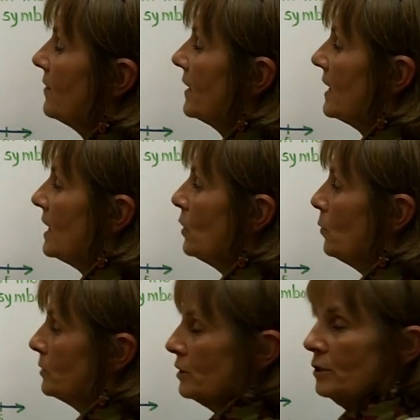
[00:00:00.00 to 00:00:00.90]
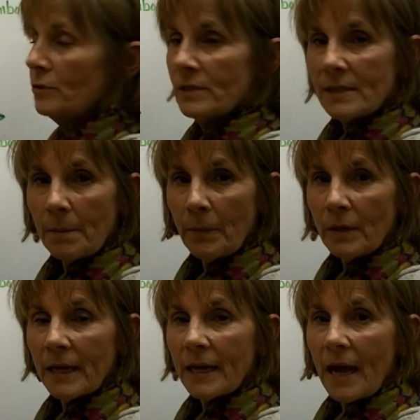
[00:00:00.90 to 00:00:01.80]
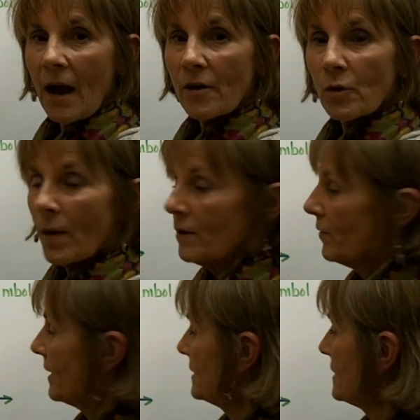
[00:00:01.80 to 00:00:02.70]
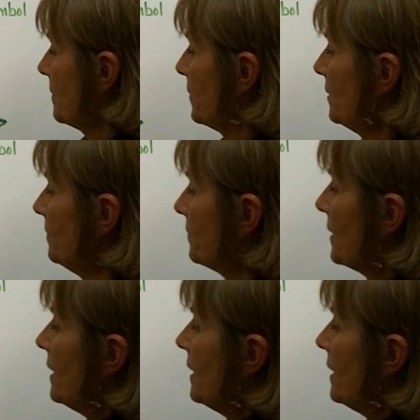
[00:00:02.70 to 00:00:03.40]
the equal to symbol in our greater than symbol.